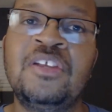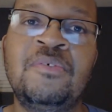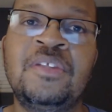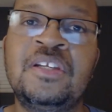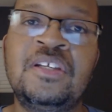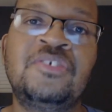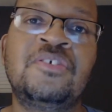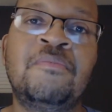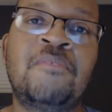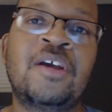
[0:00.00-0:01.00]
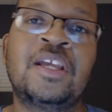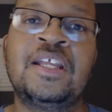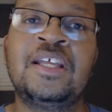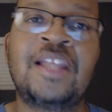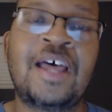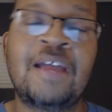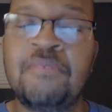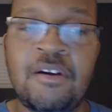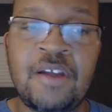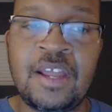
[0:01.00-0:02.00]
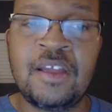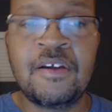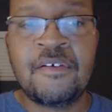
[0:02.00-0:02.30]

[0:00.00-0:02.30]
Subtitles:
you in the digital marketing library